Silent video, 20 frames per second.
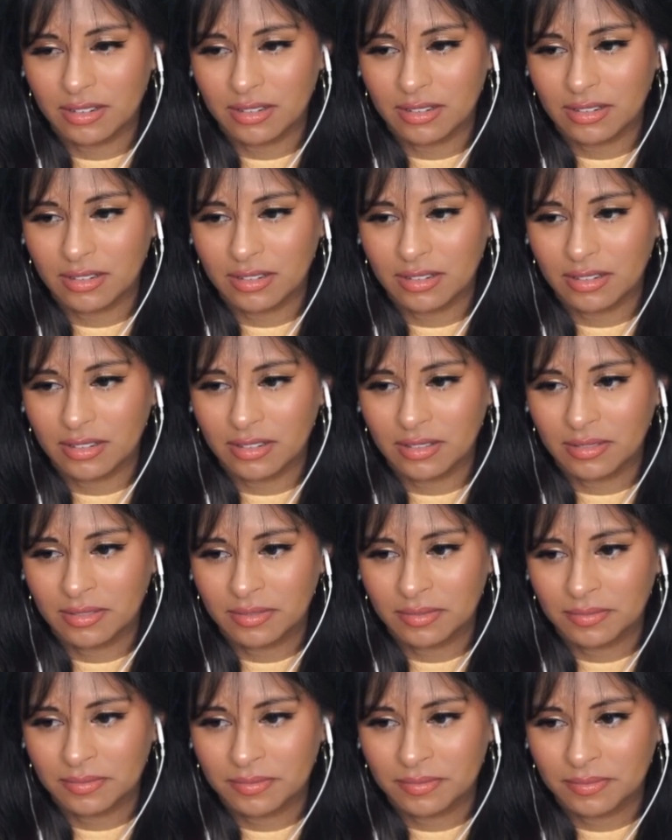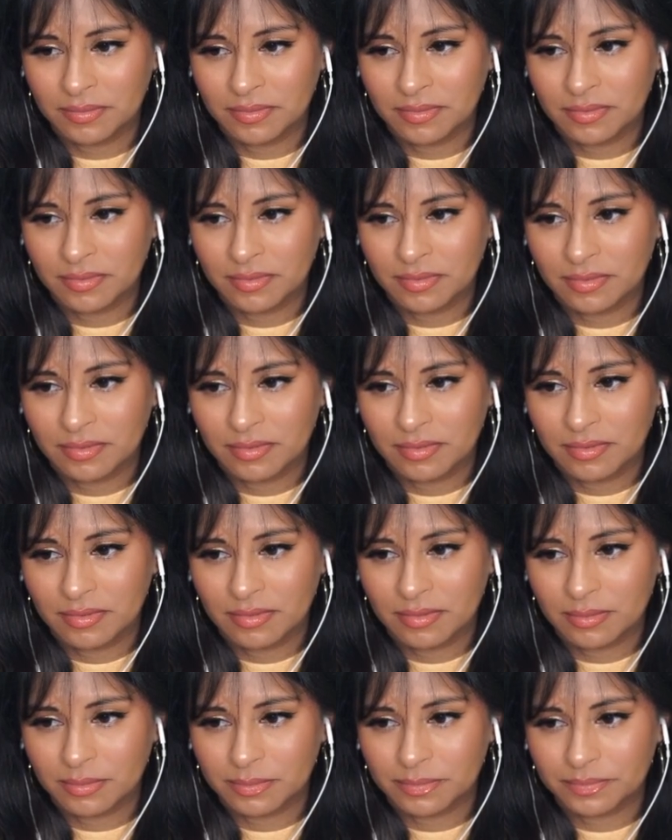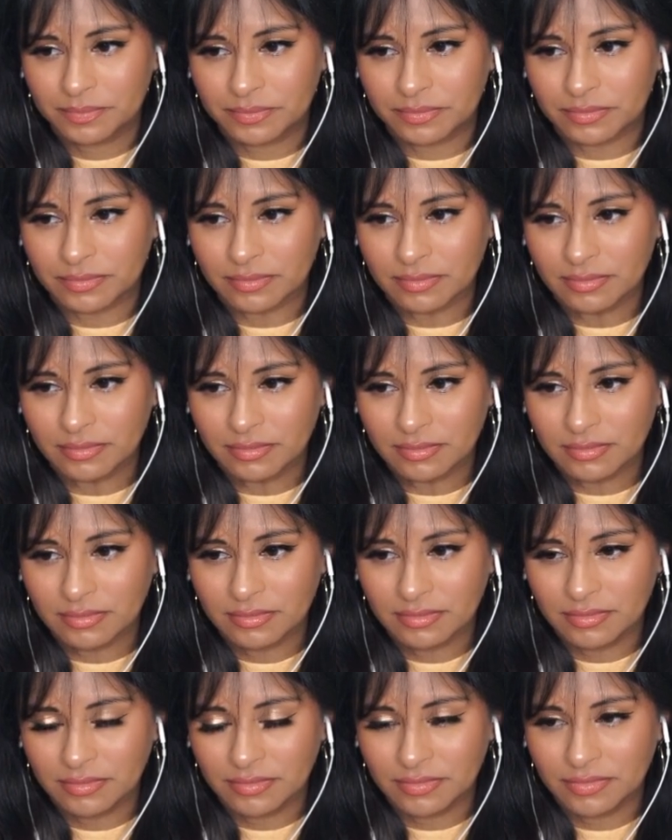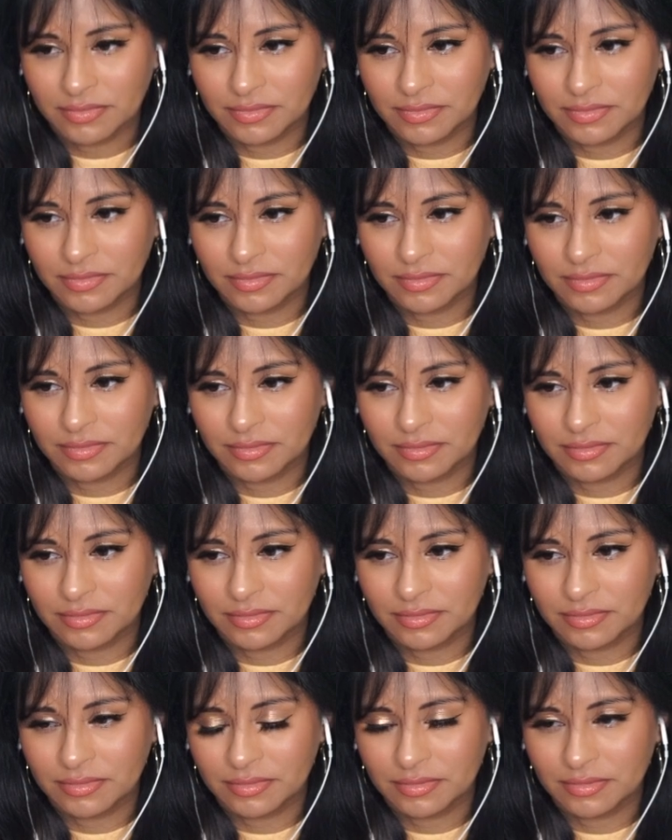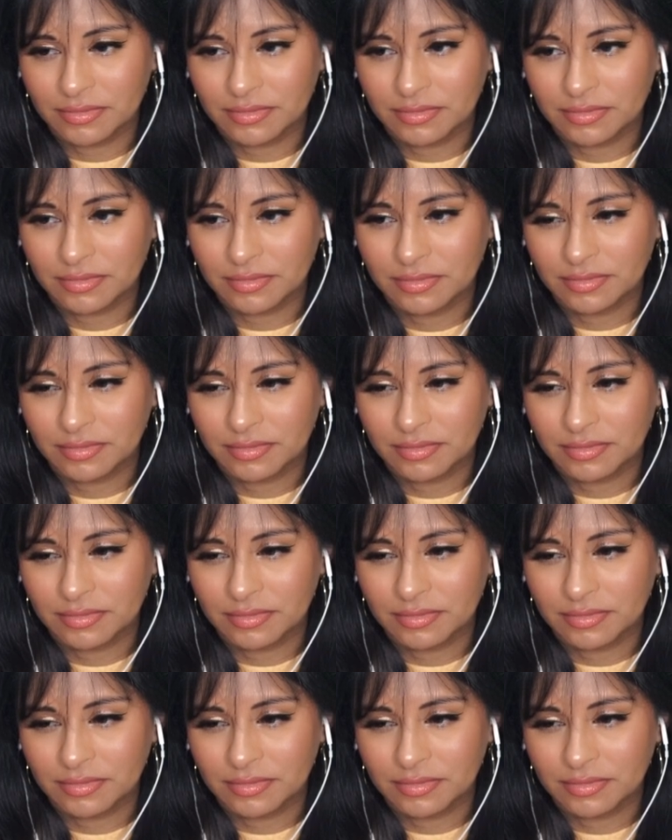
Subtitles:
(no one is talking)